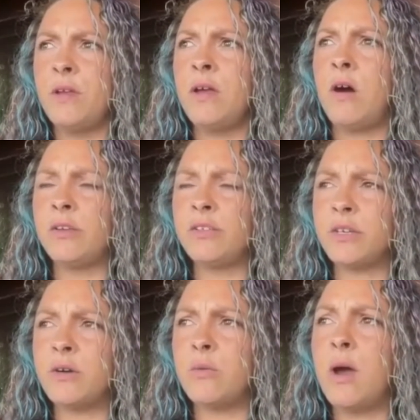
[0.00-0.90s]

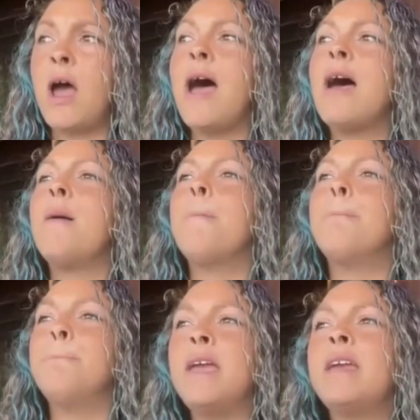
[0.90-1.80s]
Also,
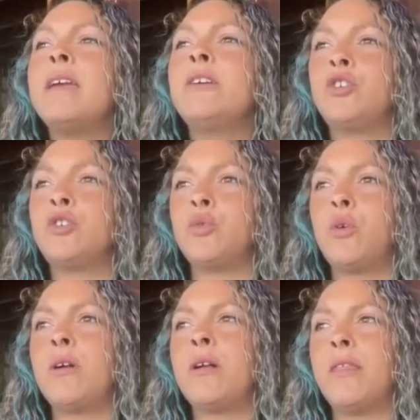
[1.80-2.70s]
making sure